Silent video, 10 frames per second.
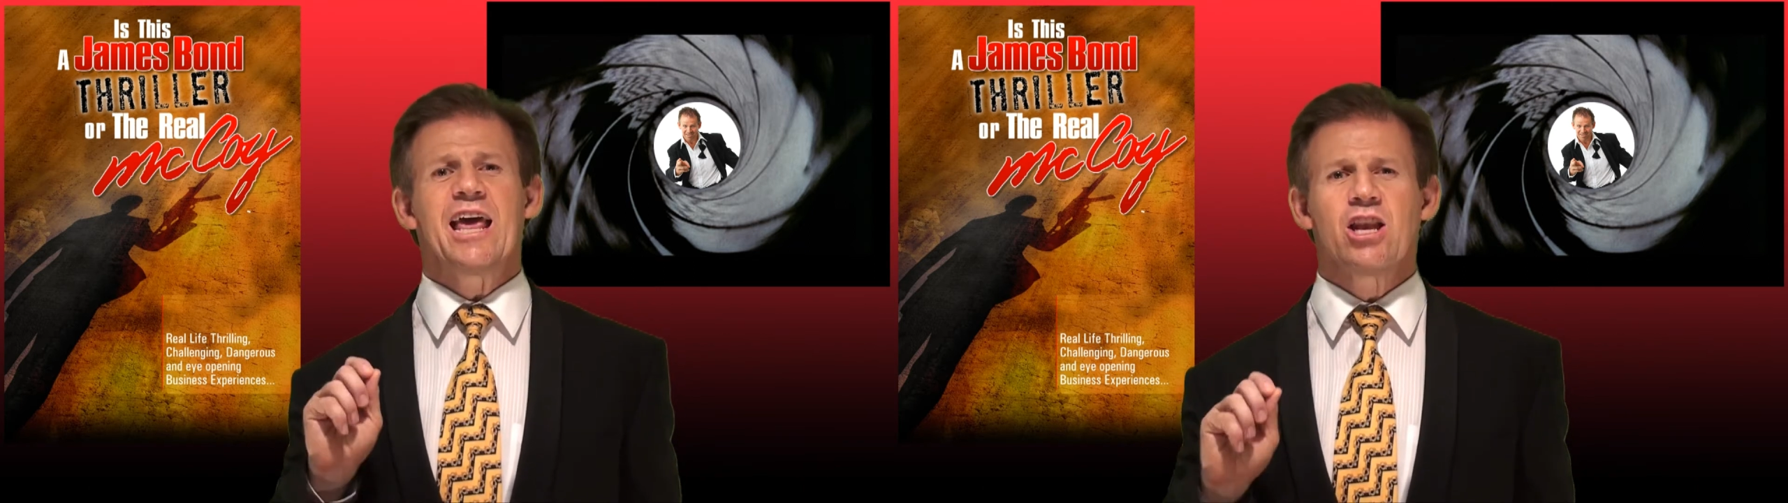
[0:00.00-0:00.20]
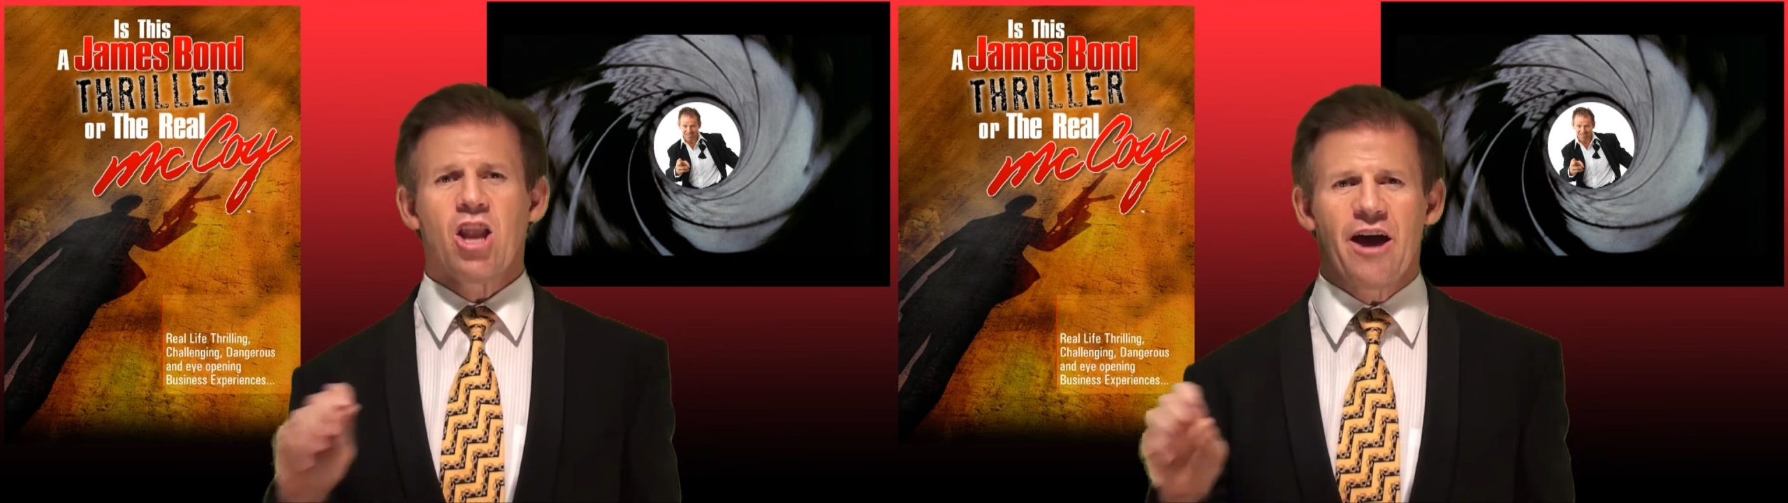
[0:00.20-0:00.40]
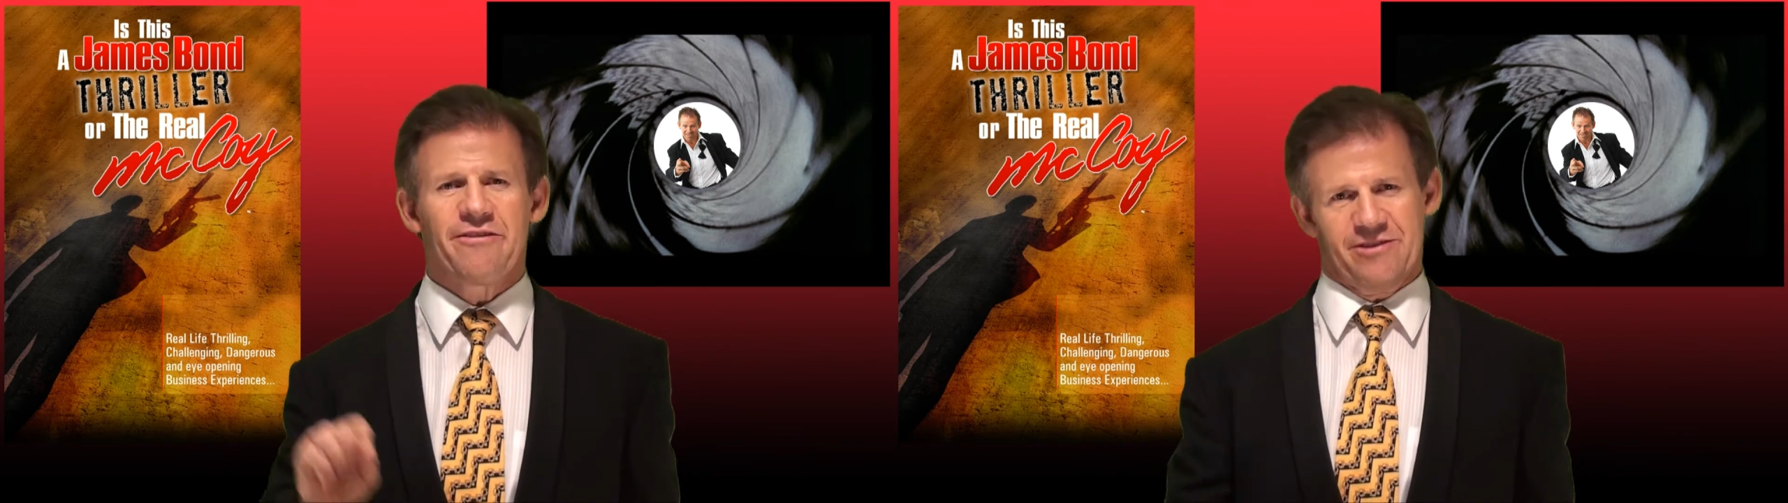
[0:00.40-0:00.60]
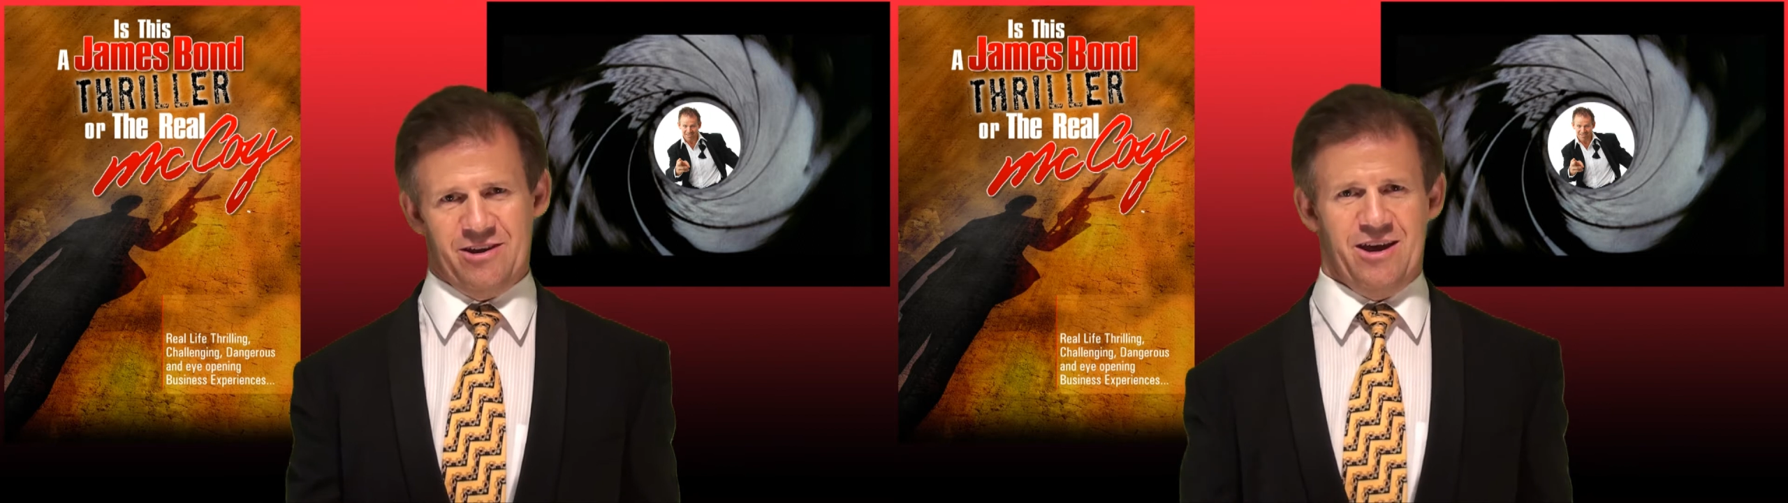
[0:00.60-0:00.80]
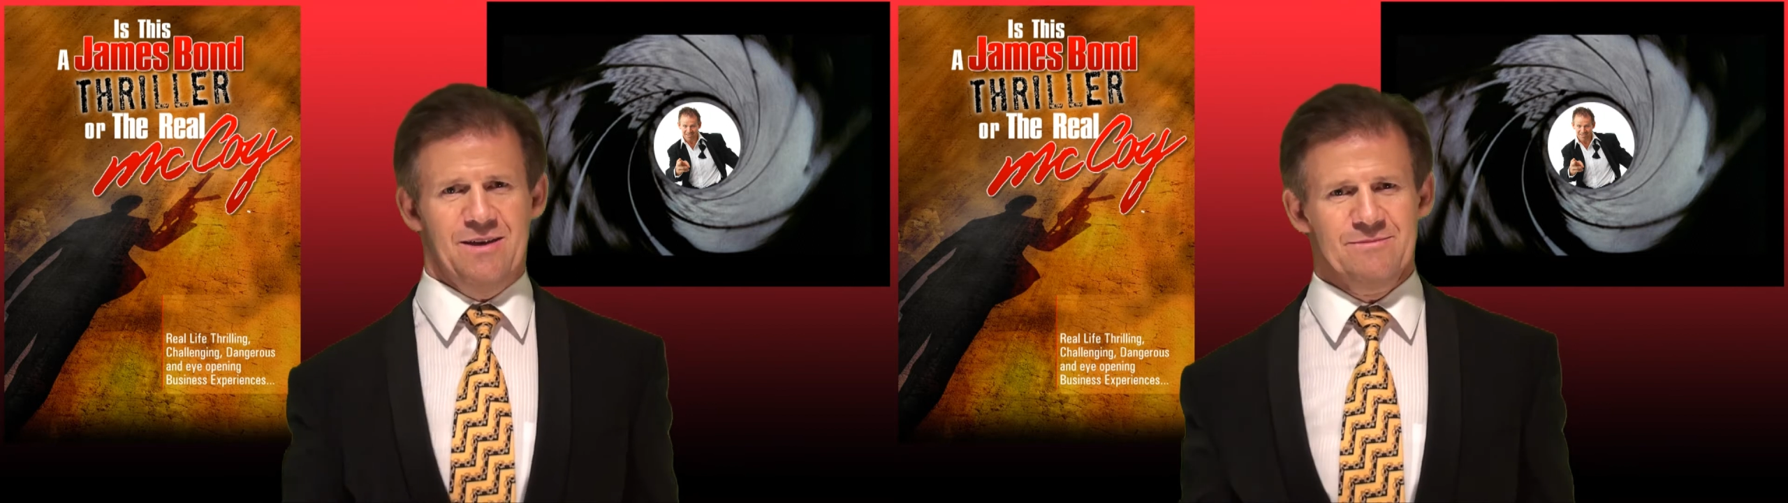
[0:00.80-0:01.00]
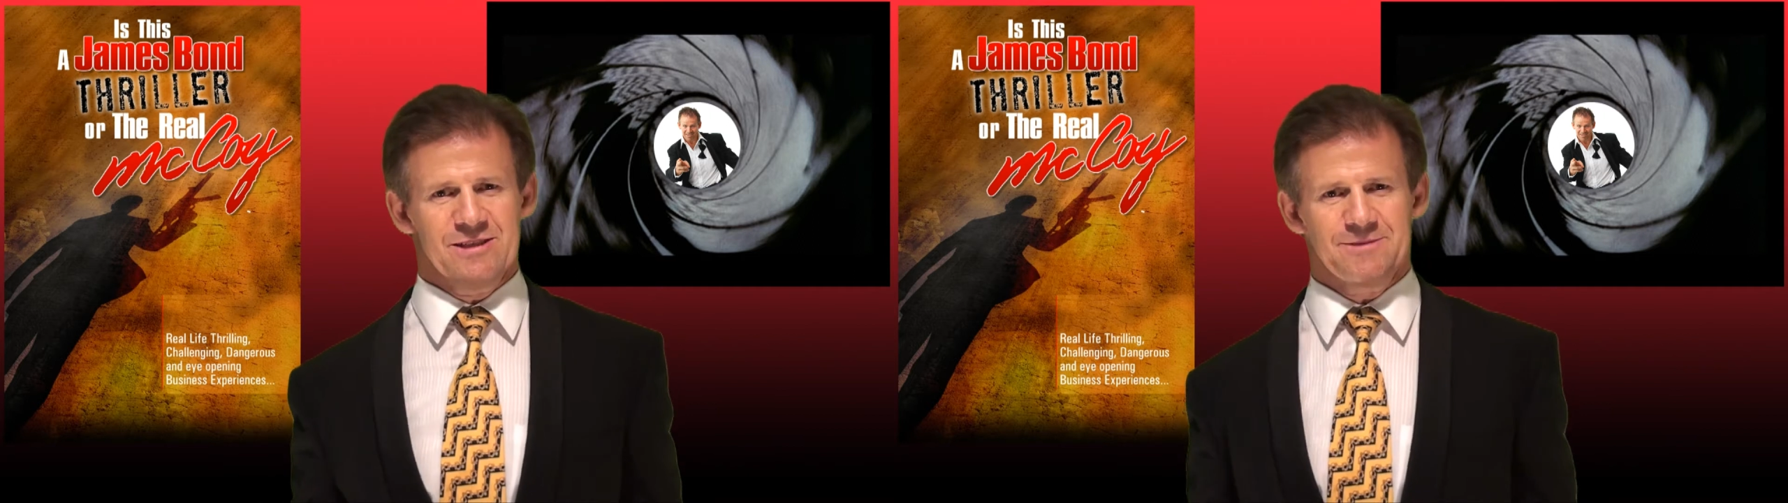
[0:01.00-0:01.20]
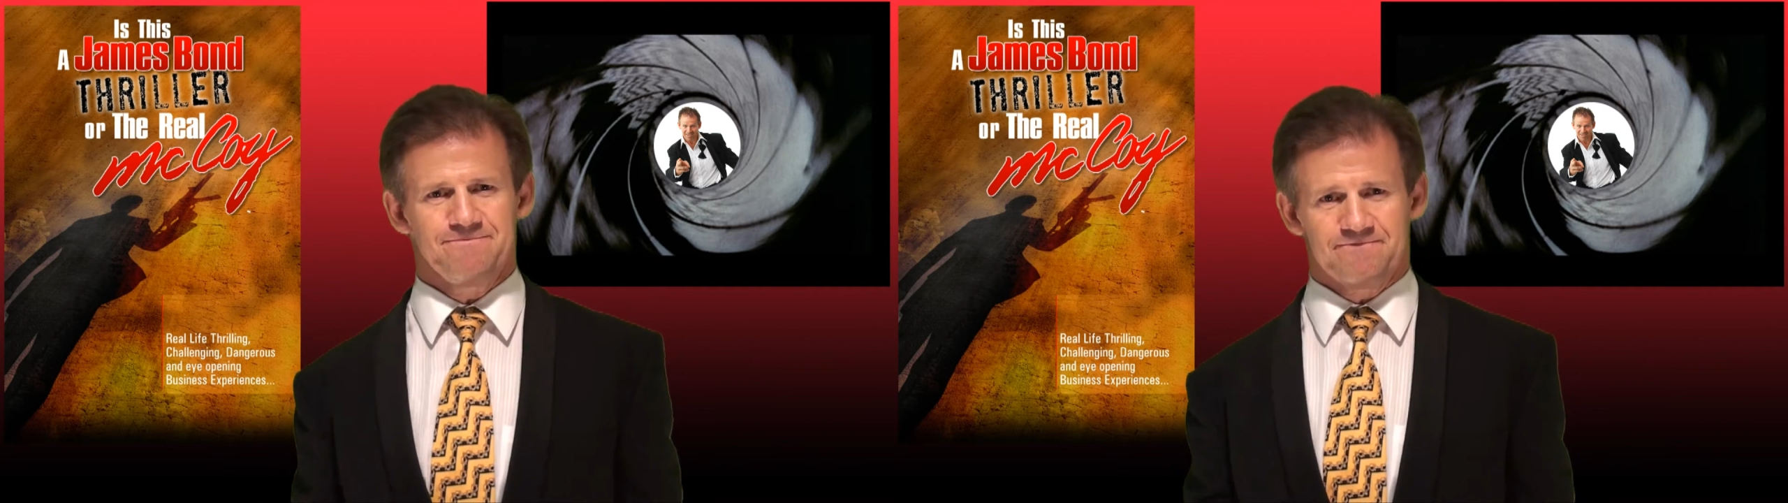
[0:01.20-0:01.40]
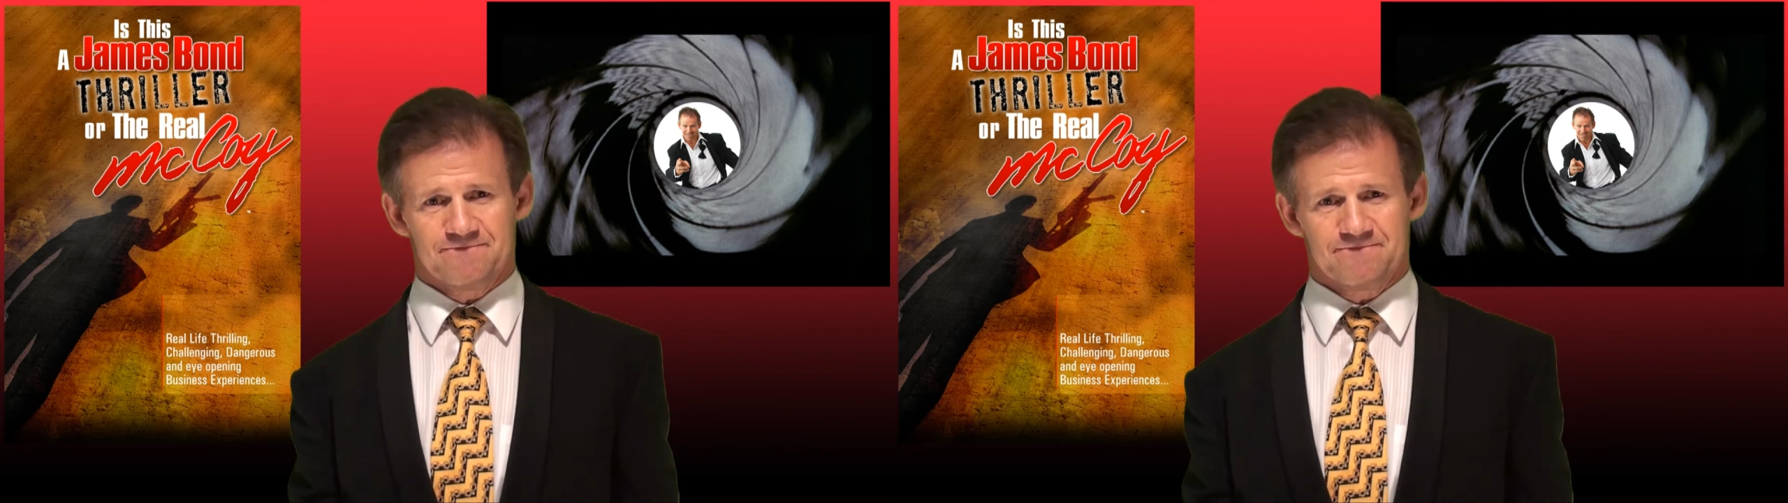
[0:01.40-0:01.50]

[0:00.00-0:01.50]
lifetimes.